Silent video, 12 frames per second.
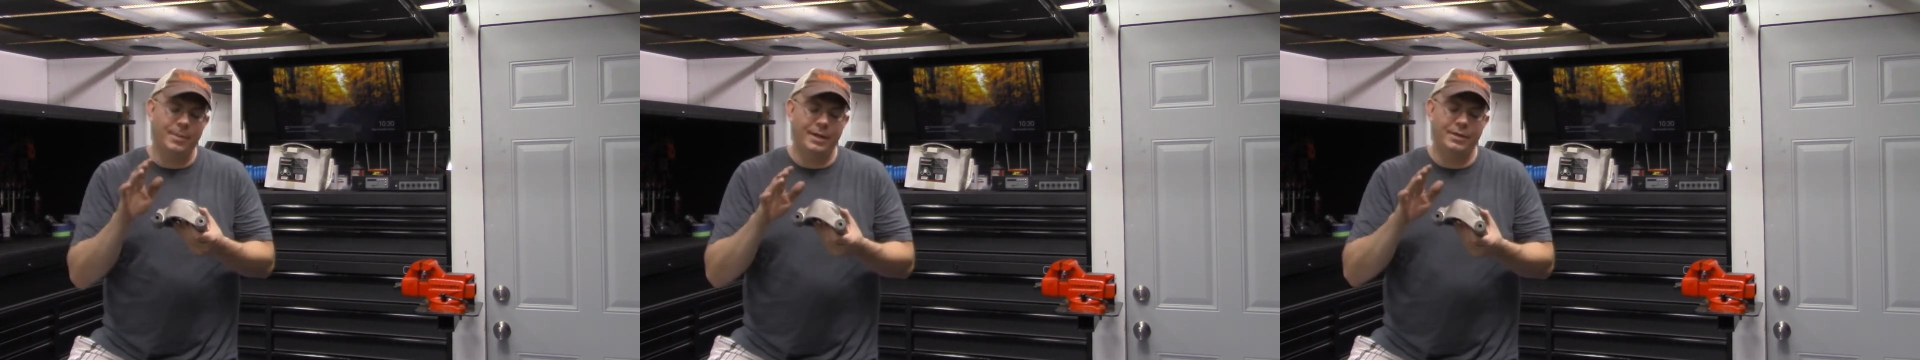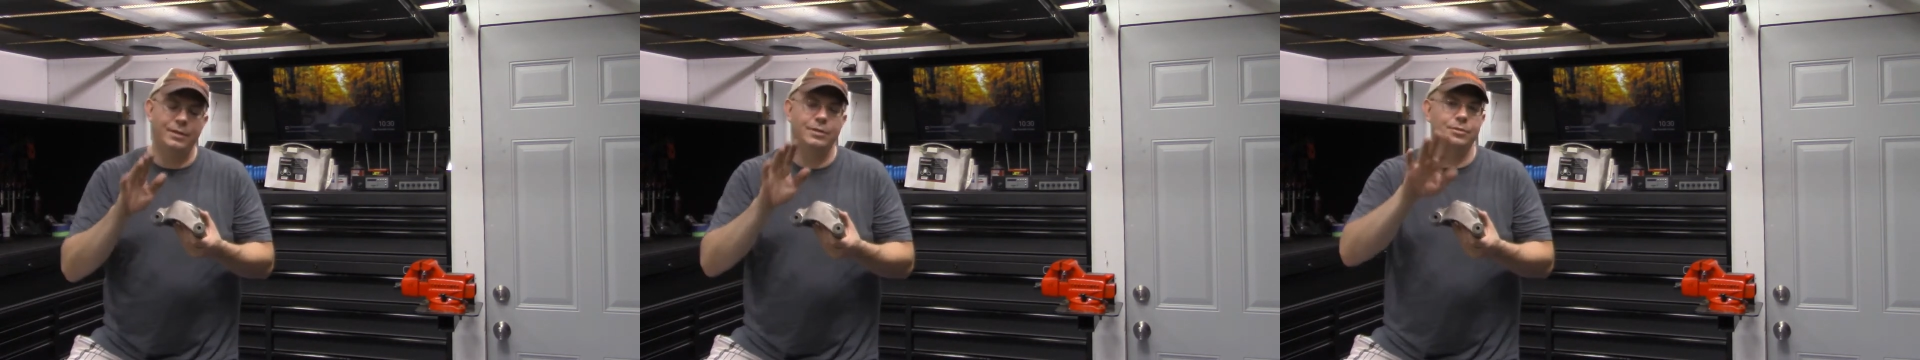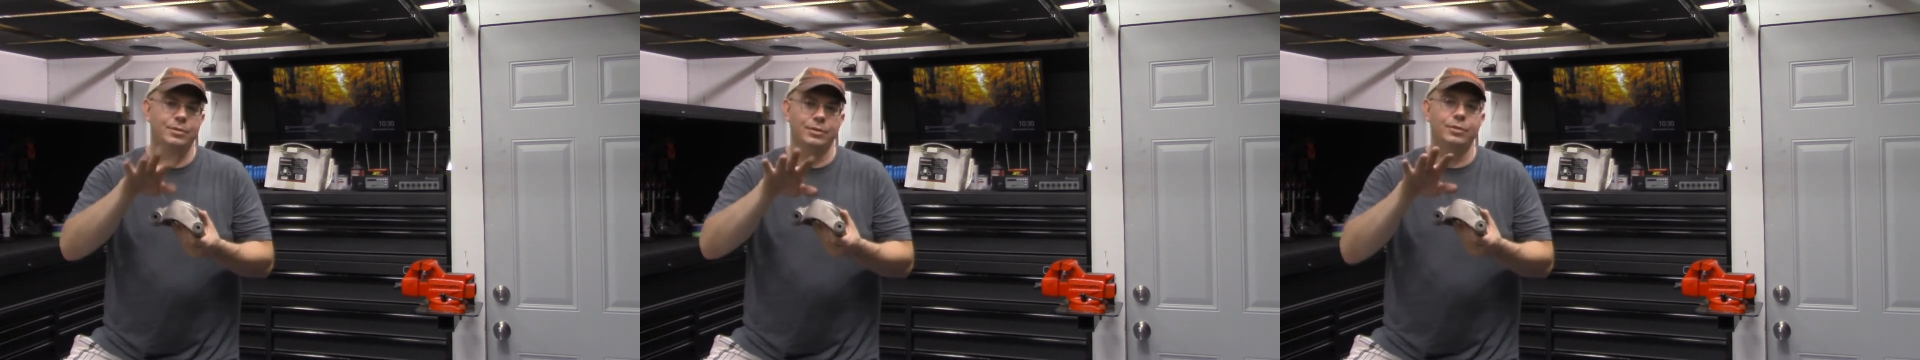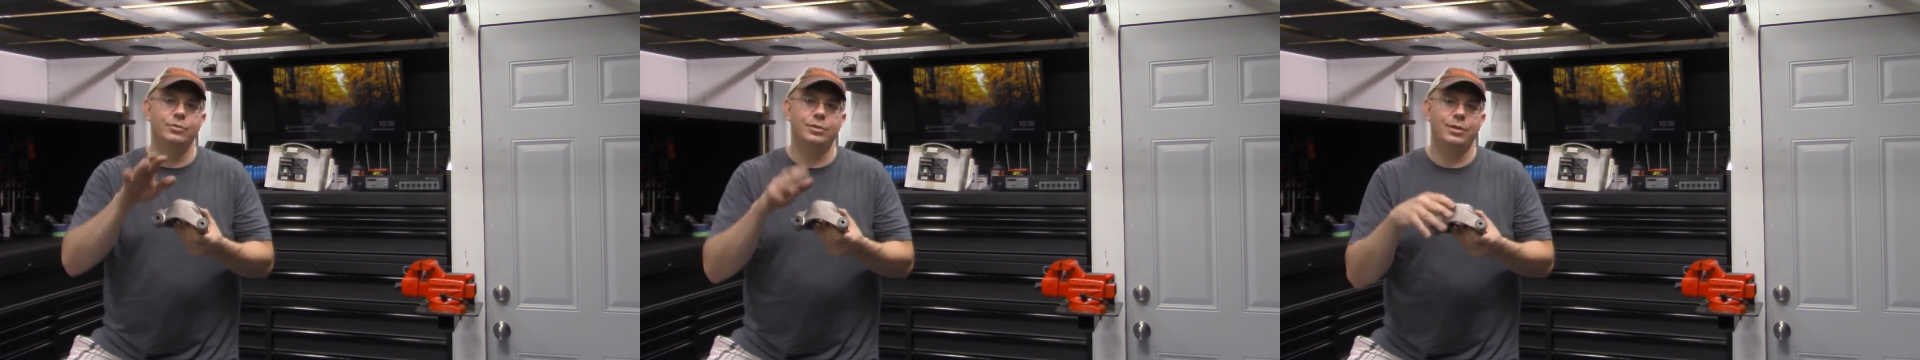I think you can
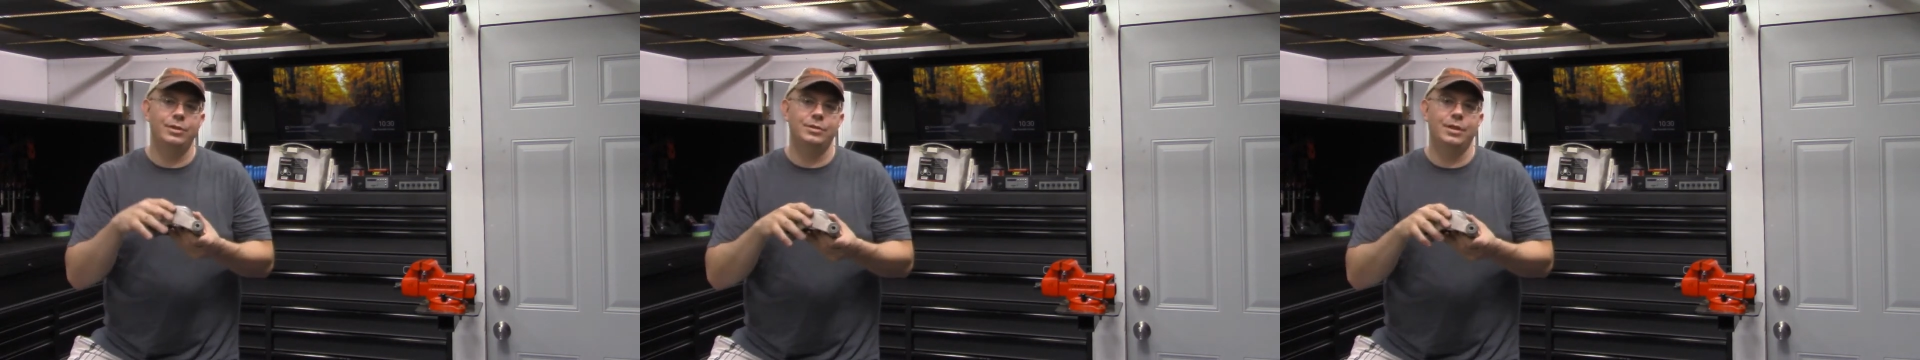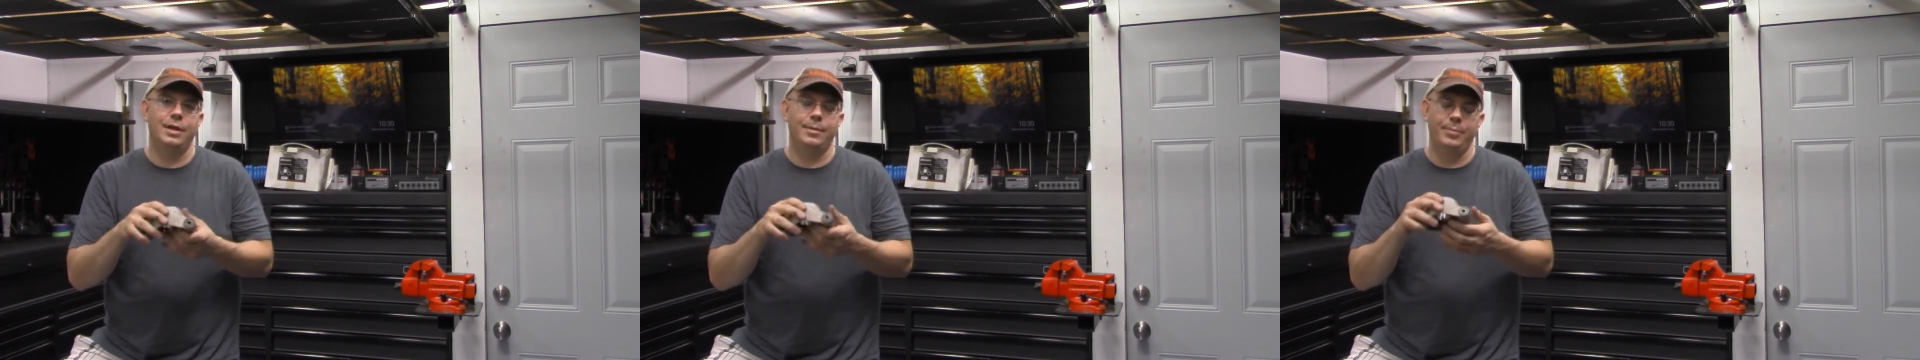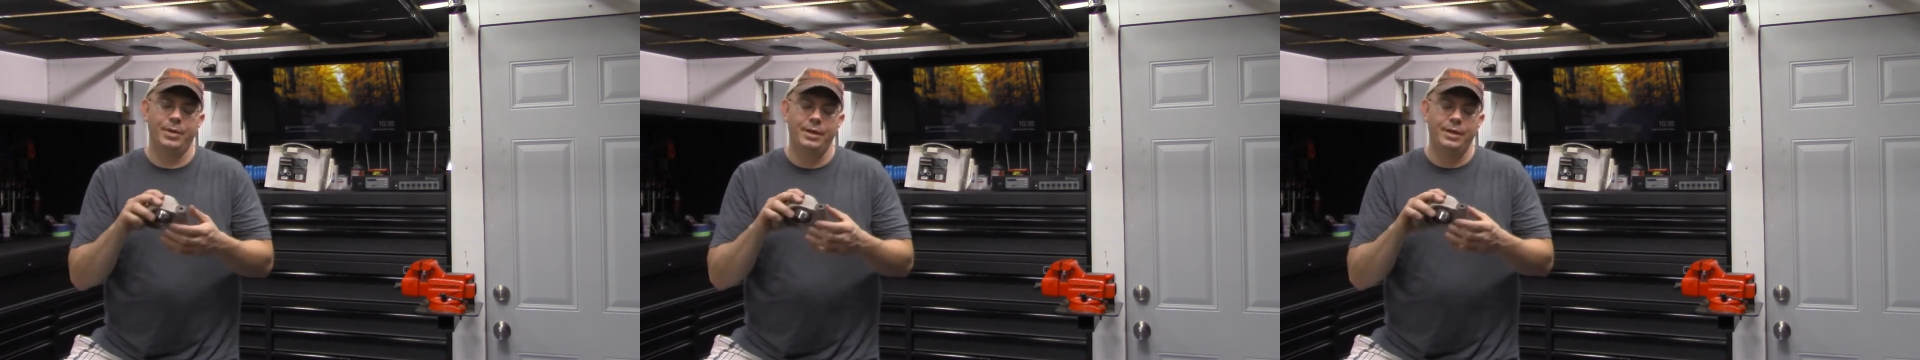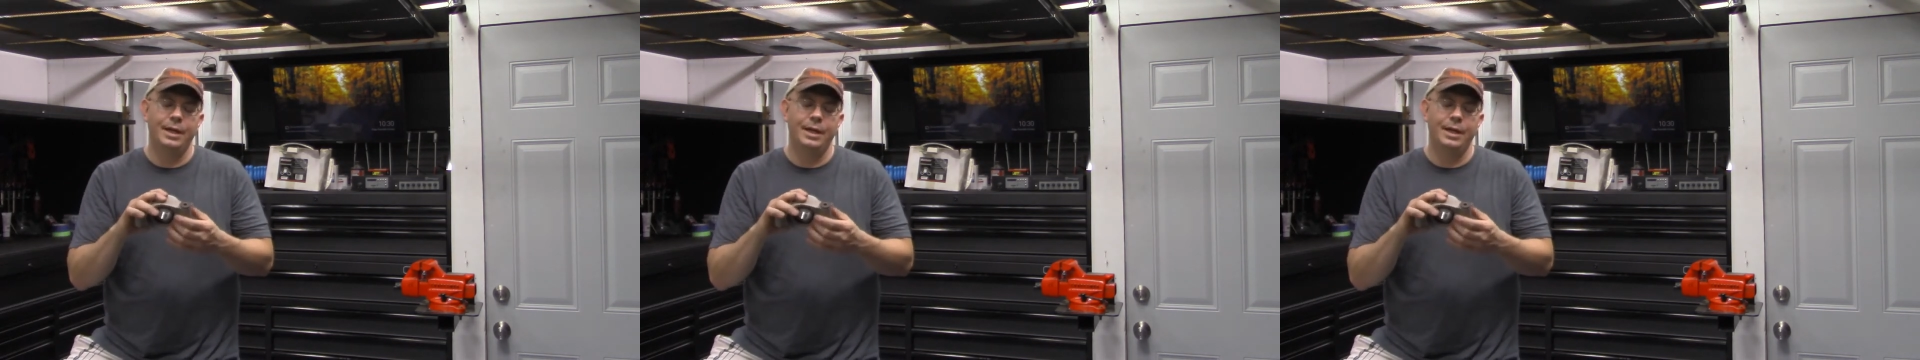loosen these up